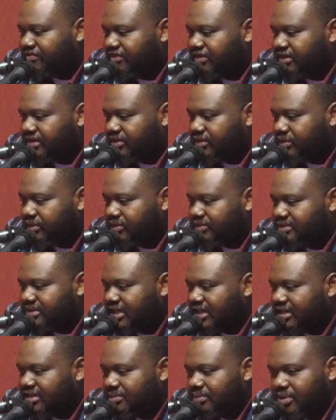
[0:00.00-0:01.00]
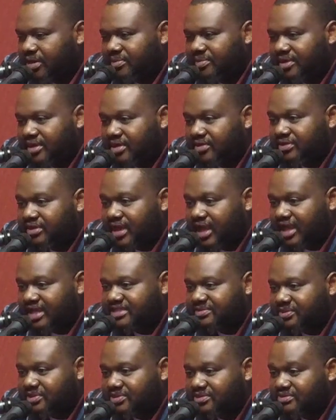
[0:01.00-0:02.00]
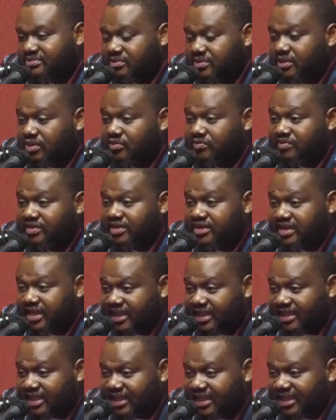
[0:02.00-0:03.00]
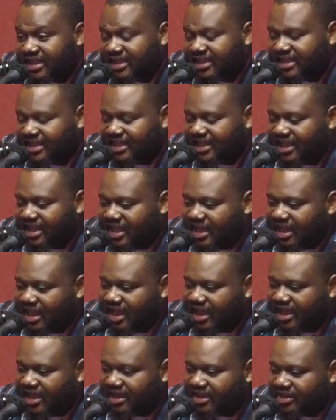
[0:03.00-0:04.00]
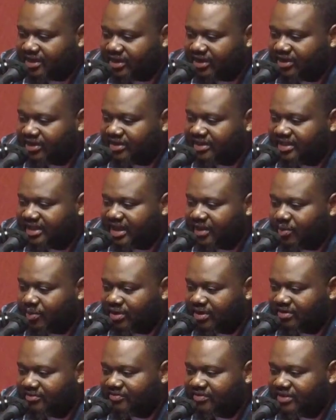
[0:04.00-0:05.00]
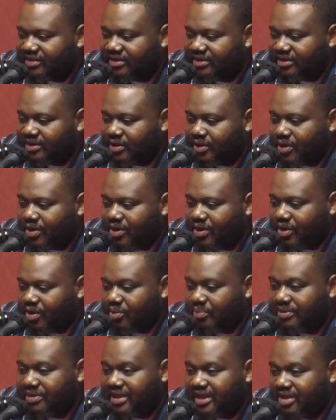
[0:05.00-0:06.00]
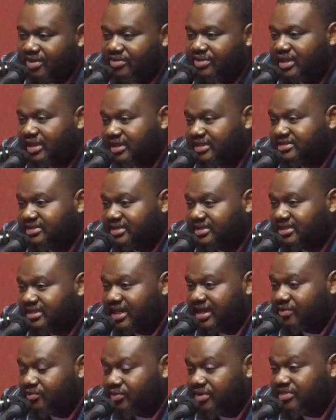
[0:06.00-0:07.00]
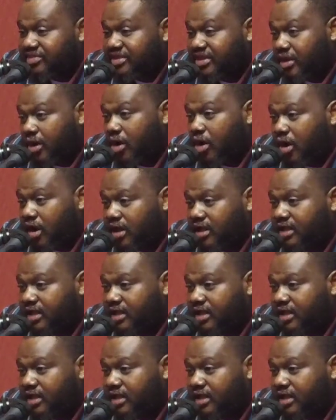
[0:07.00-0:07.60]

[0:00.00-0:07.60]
for the Louisiana Department of Health and Hospitals for over a decade. Currently, I work for Open Healthcare Center, and I run their heart